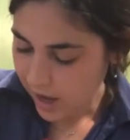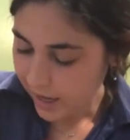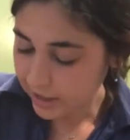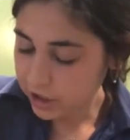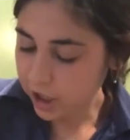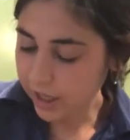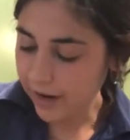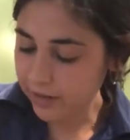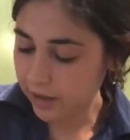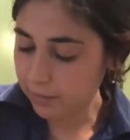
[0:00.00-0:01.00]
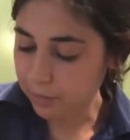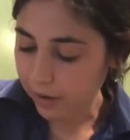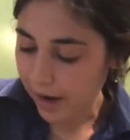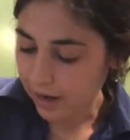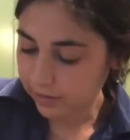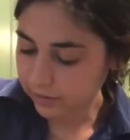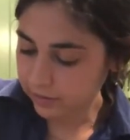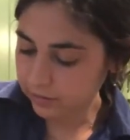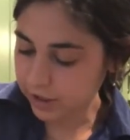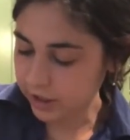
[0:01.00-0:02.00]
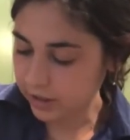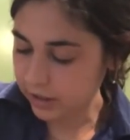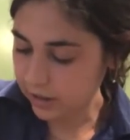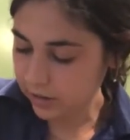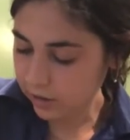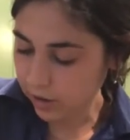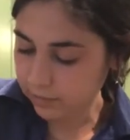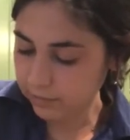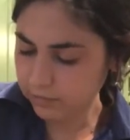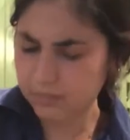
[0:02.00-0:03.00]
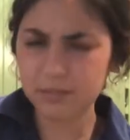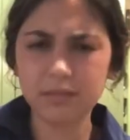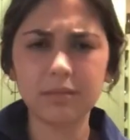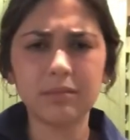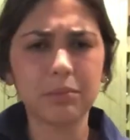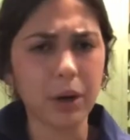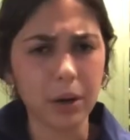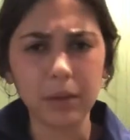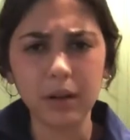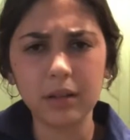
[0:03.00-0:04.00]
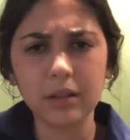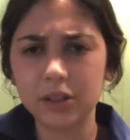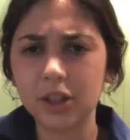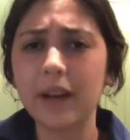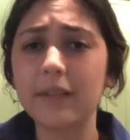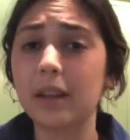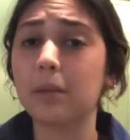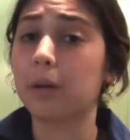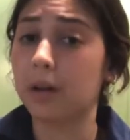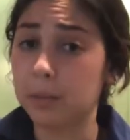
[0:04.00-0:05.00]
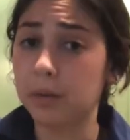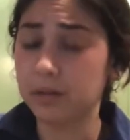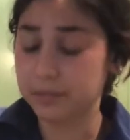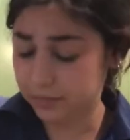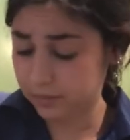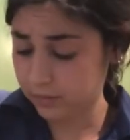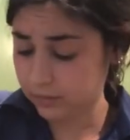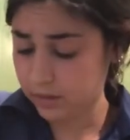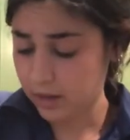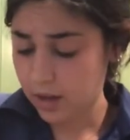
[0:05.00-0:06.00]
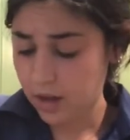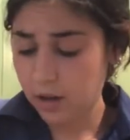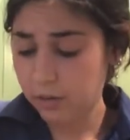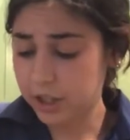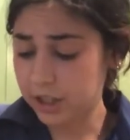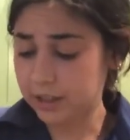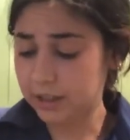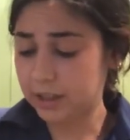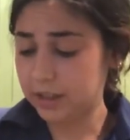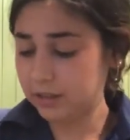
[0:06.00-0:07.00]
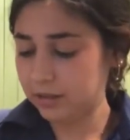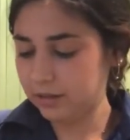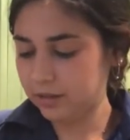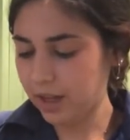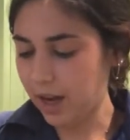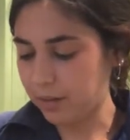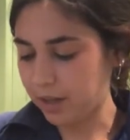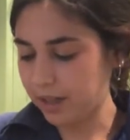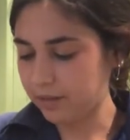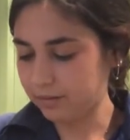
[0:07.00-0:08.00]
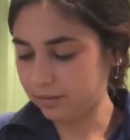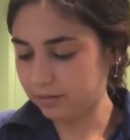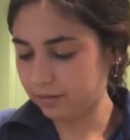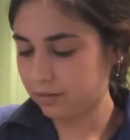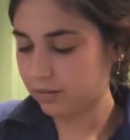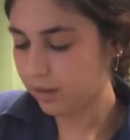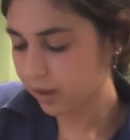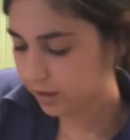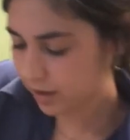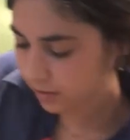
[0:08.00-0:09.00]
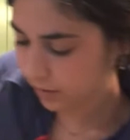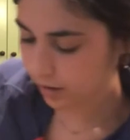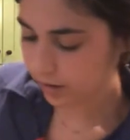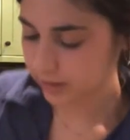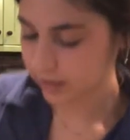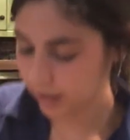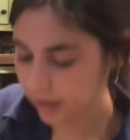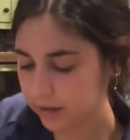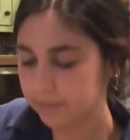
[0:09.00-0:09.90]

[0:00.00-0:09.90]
It's turning everything brown, or purple. It's turning everything purple, which is kind of pretty. Look, this is what it looks like.